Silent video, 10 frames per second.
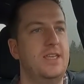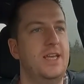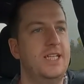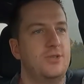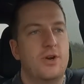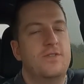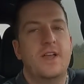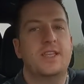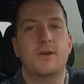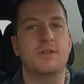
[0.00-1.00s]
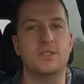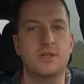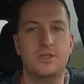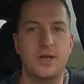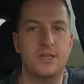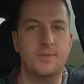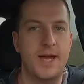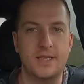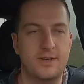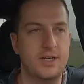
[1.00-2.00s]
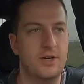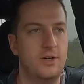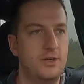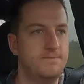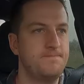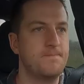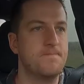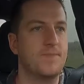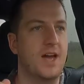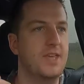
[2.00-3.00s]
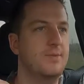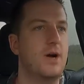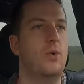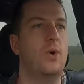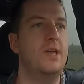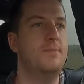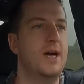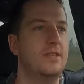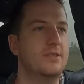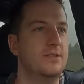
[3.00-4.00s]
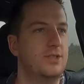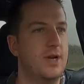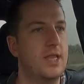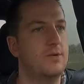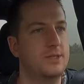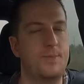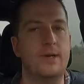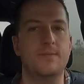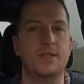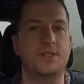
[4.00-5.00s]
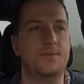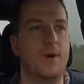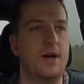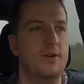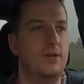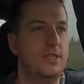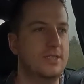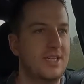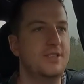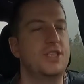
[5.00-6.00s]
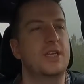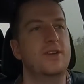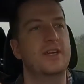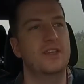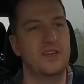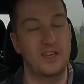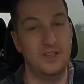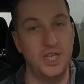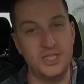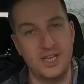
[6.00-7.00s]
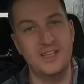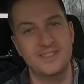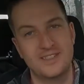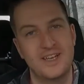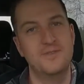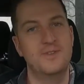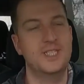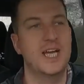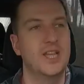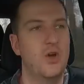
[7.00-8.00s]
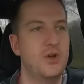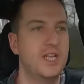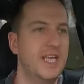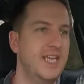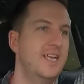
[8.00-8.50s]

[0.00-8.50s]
it drove like there was no trailer back there at all. I think my weight balance on the trailer was pretty much spot on considering the conditions on which I loaded it.